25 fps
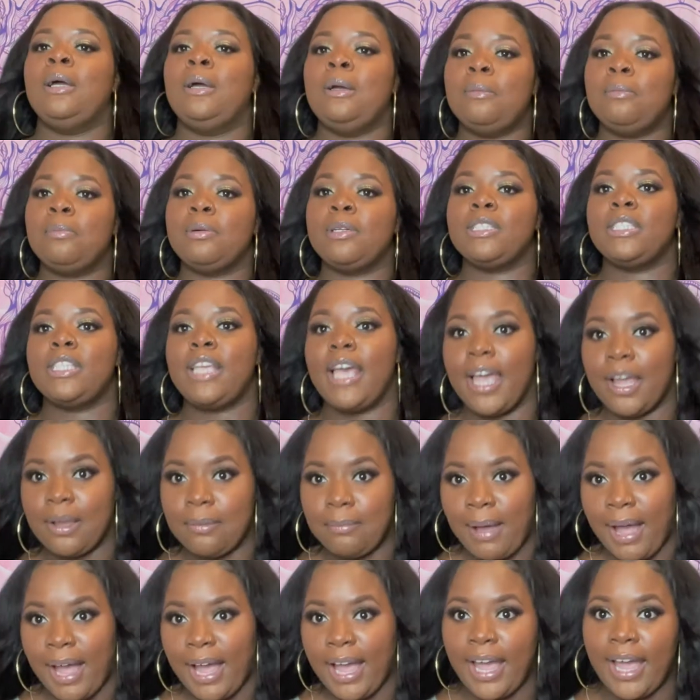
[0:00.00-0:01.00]
protect
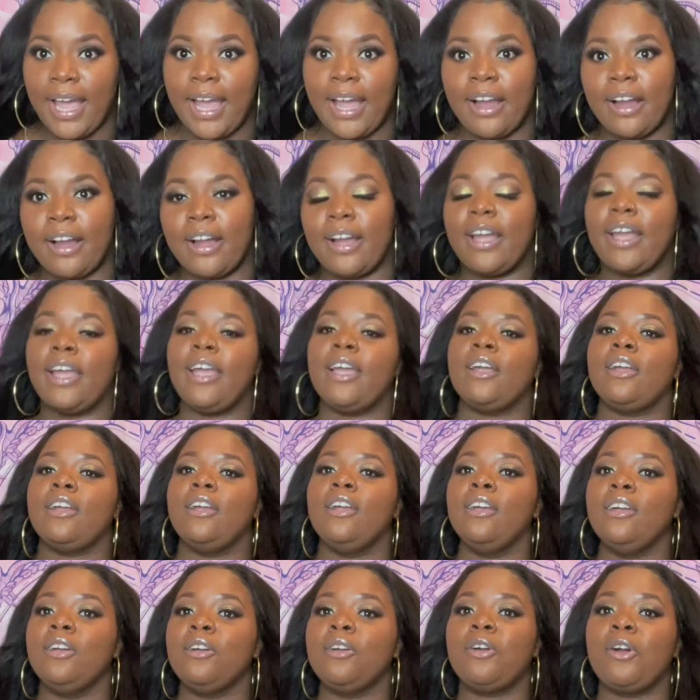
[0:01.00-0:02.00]
my hair and
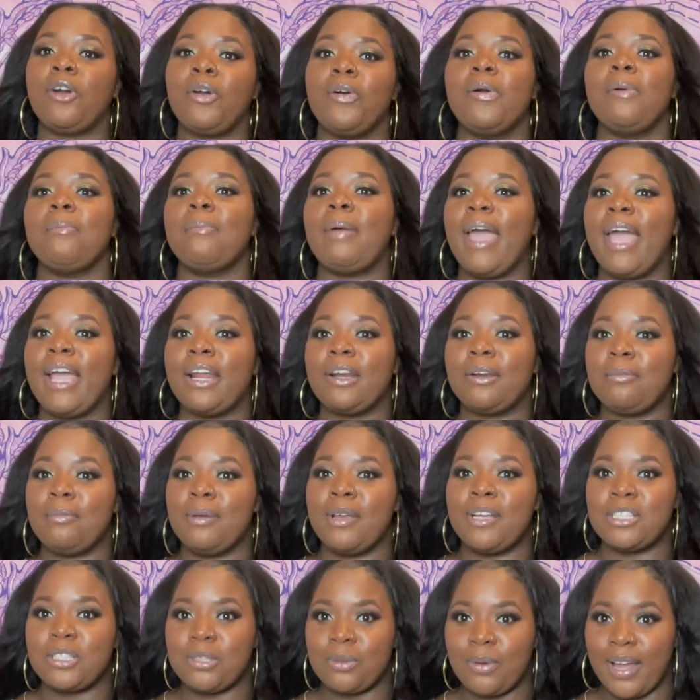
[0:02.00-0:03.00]
grow it back the
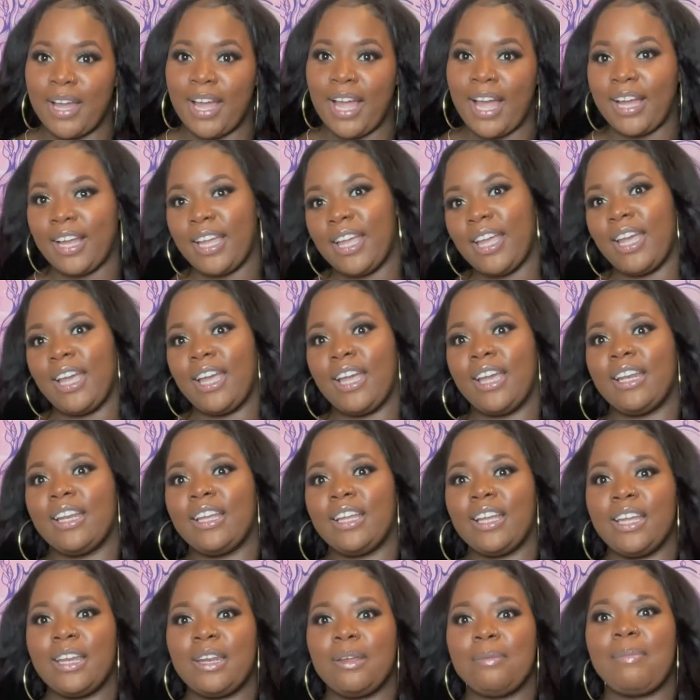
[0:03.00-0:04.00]
best way I can and
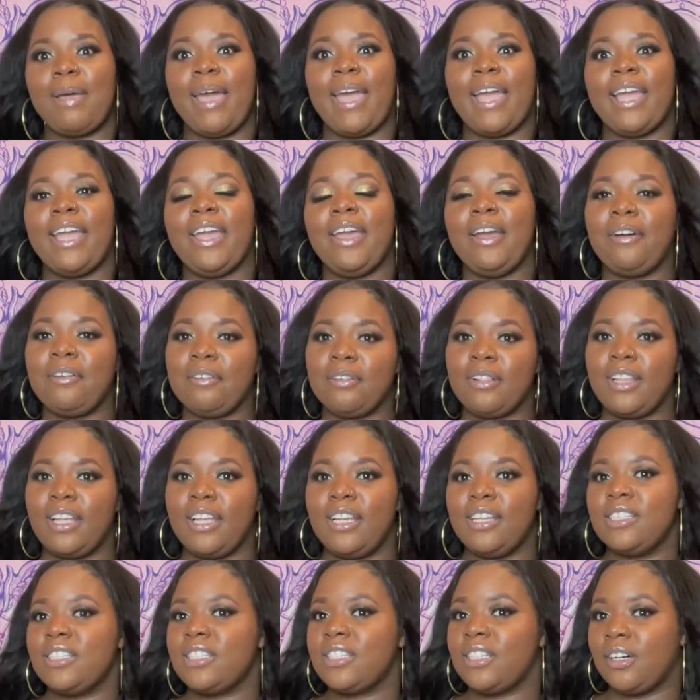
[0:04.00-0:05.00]
get it back
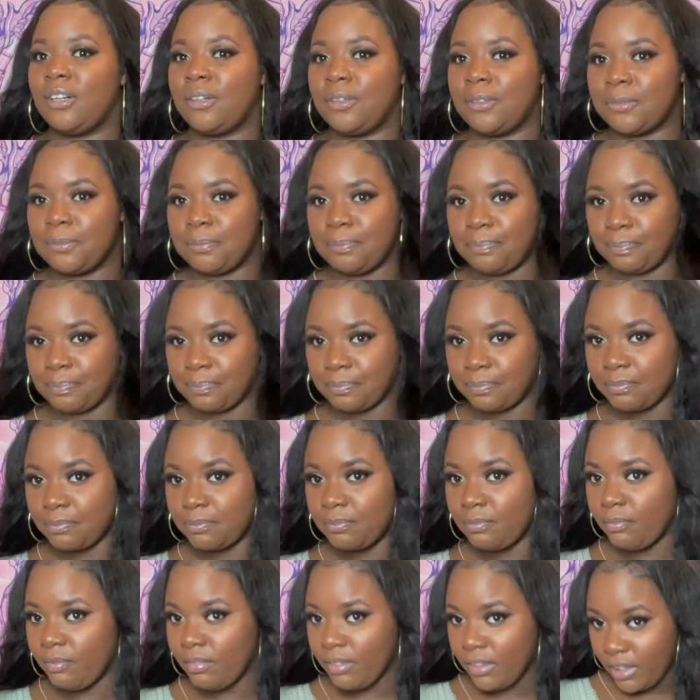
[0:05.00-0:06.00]
healthy. So
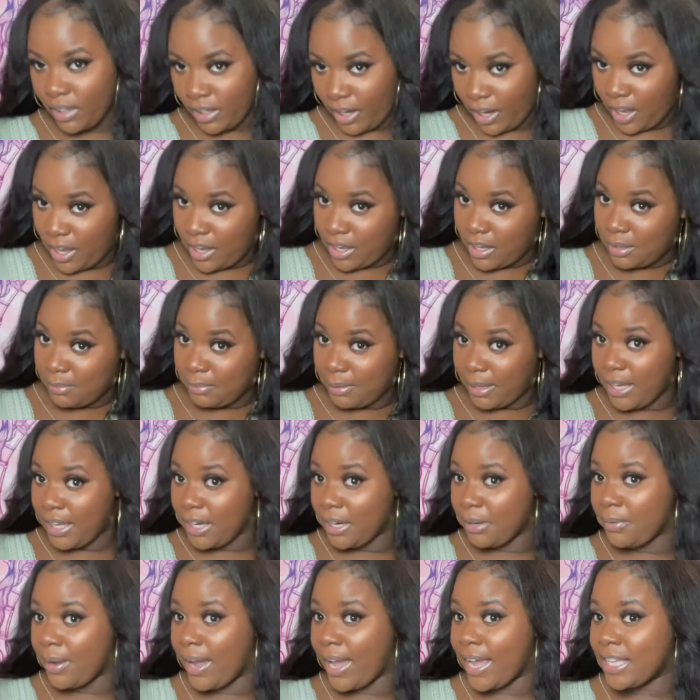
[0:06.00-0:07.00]

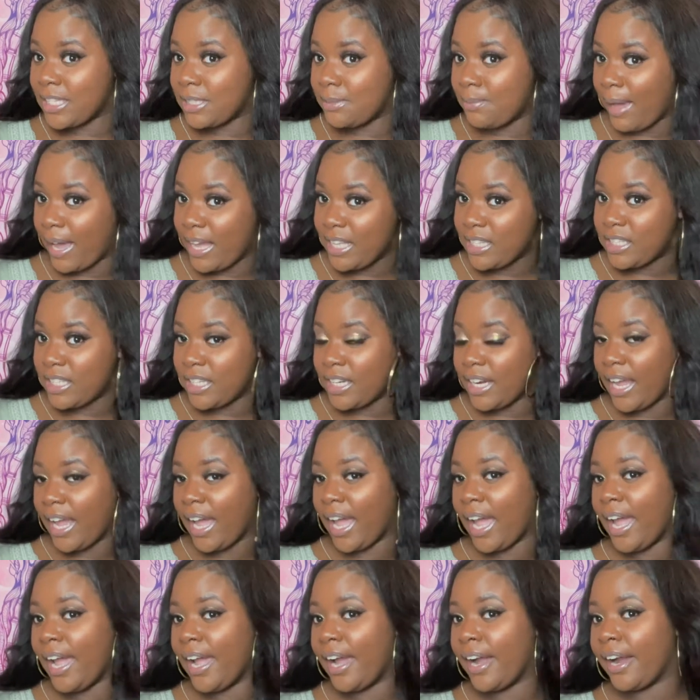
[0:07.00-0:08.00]
anyways, back to the
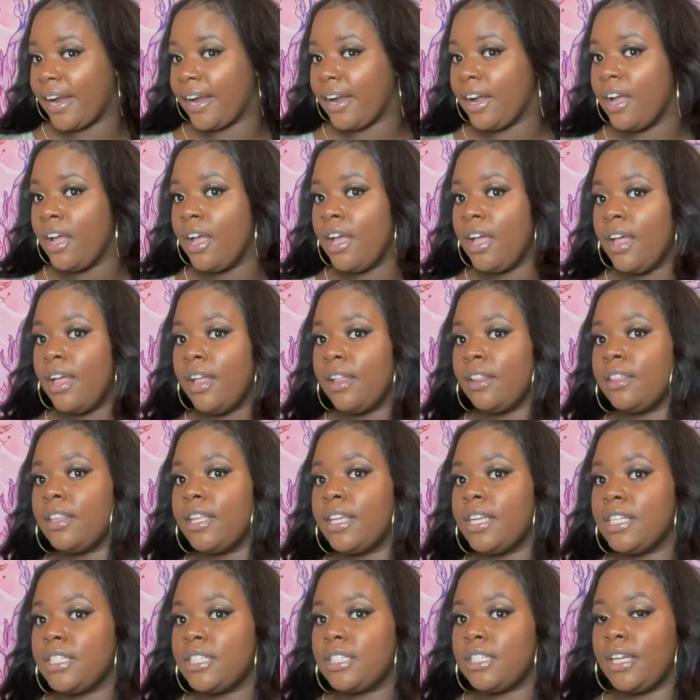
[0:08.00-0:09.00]
hair.
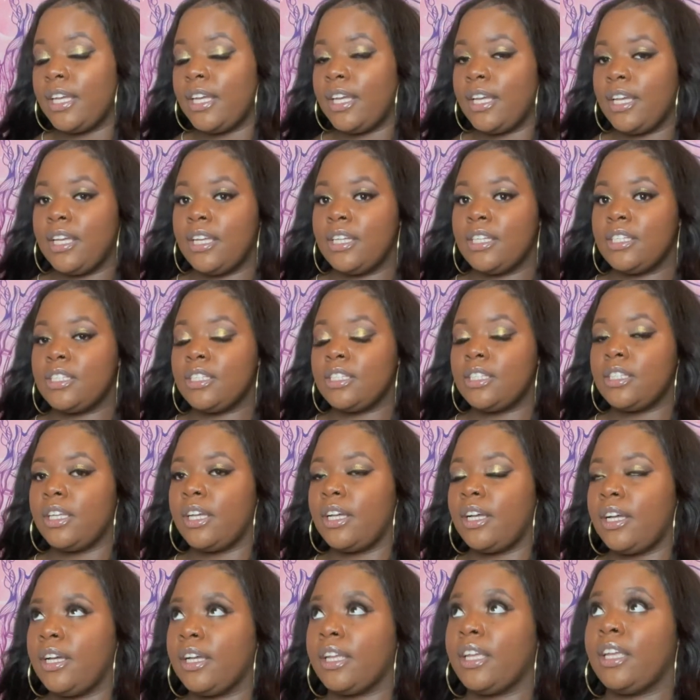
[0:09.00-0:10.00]
This is
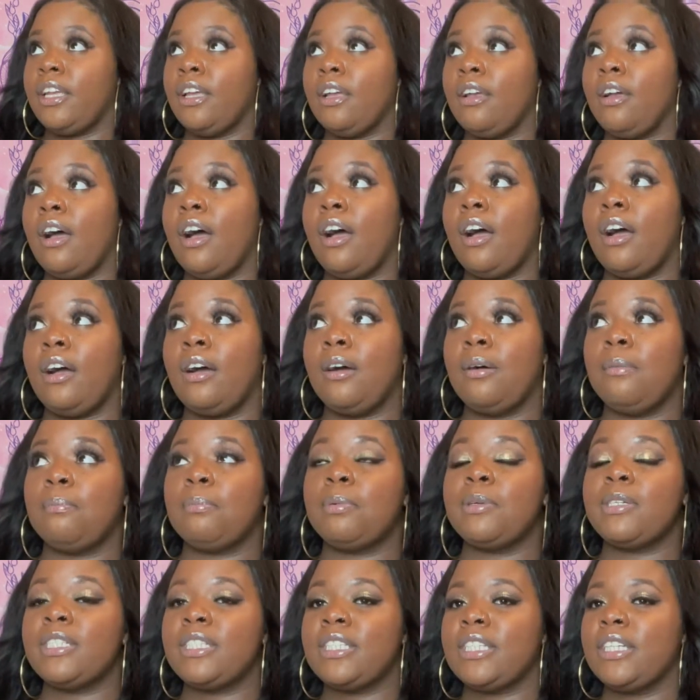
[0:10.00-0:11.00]
the
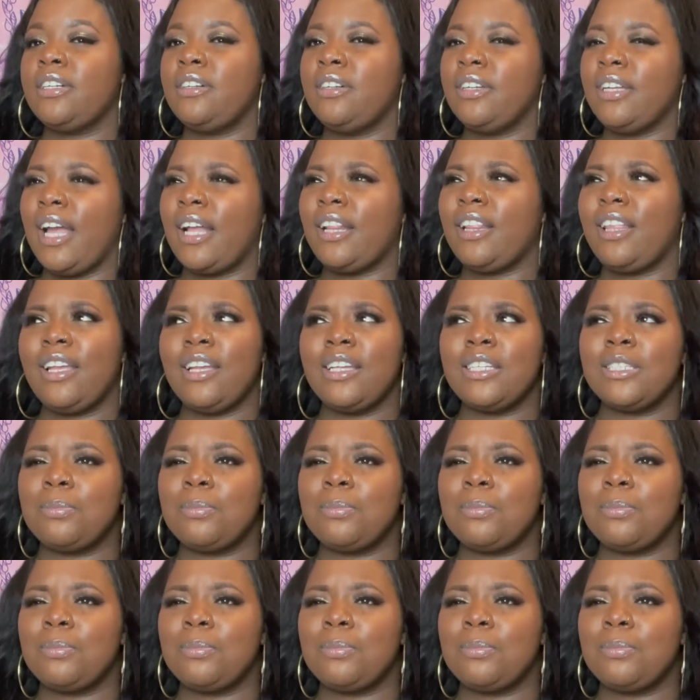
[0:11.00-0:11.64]
Brazilian, I think it's